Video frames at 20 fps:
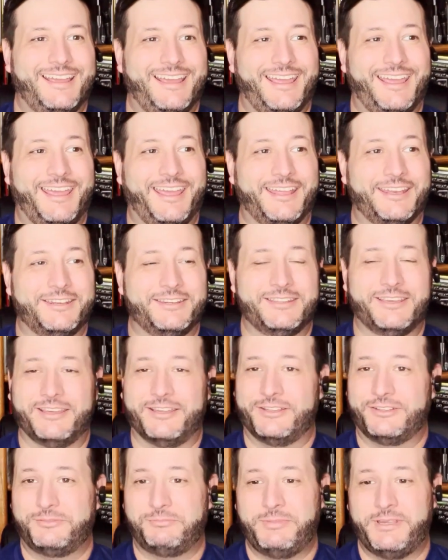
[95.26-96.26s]
And
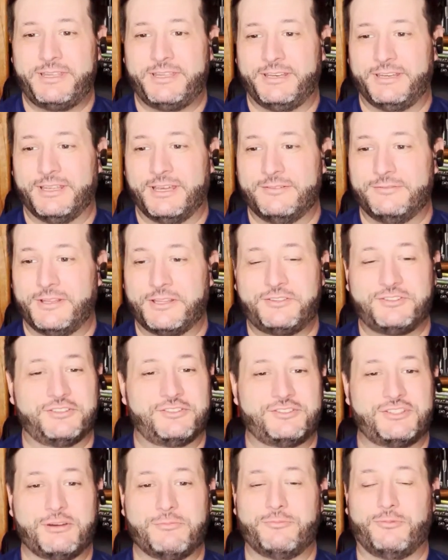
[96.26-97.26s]
speaking of, let's
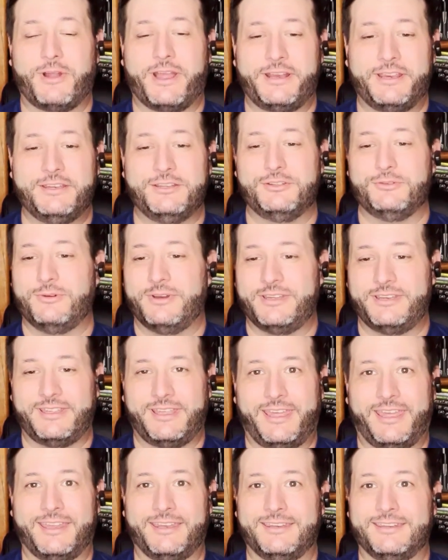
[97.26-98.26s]
just jump right into it
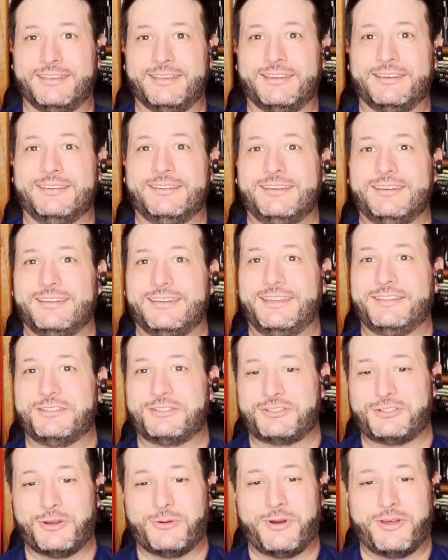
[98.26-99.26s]
and get the
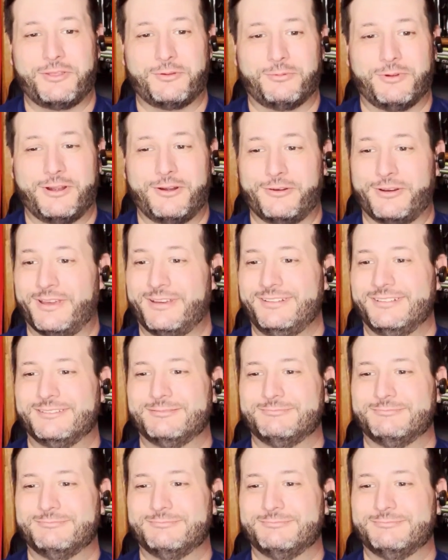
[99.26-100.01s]
show on the road, huh?